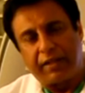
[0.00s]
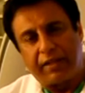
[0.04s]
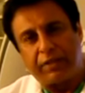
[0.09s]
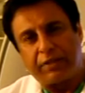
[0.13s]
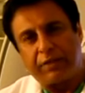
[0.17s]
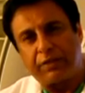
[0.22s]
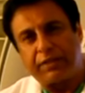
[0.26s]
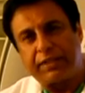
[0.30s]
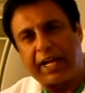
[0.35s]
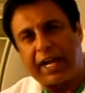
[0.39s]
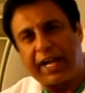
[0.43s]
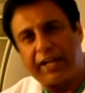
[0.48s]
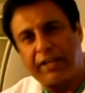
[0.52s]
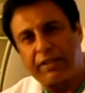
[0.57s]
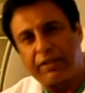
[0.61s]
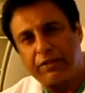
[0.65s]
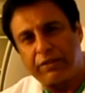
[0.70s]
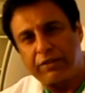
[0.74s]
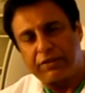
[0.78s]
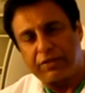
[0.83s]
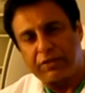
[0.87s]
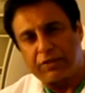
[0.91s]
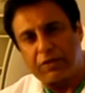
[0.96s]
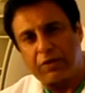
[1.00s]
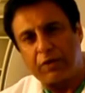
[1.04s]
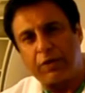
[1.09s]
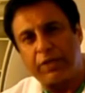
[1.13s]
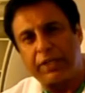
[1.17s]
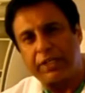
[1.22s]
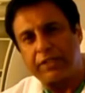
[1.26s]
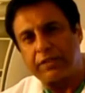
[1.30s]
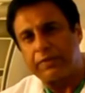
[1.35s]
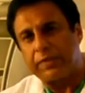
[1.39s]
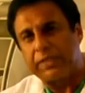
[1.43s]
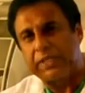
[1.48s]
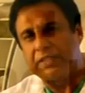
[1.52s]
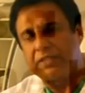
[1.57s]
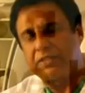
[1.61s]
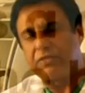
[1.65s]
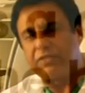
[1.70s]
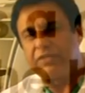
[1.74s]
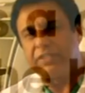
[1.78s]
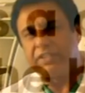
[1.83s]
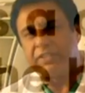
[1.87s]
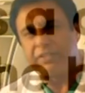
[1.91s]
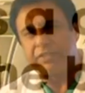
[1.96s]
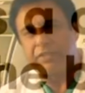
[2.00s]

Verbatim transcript: to diagnose stroke as well as treat